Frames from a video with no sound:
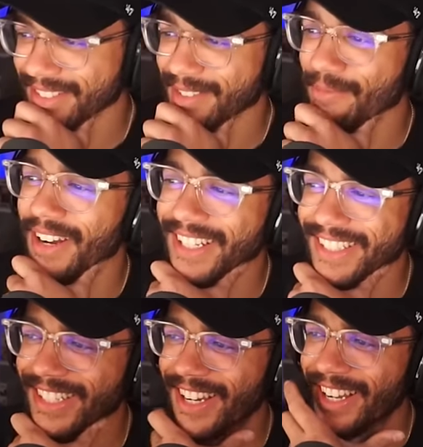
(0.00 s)
Brought
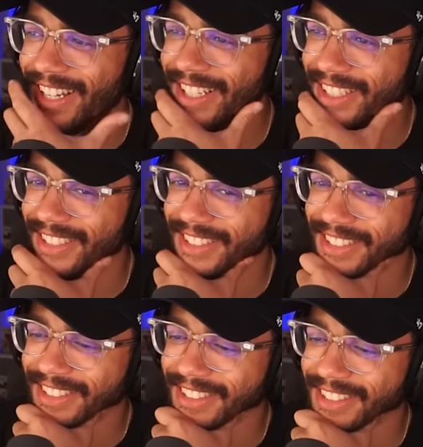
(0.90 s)
his dog.
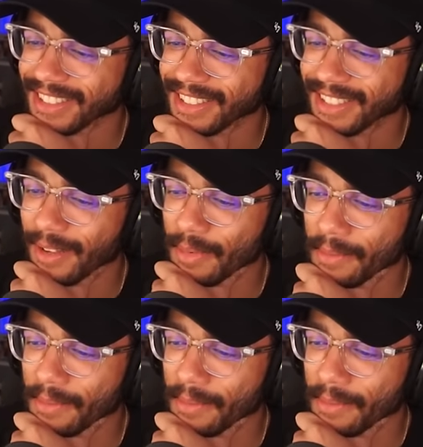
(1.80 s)
That'd be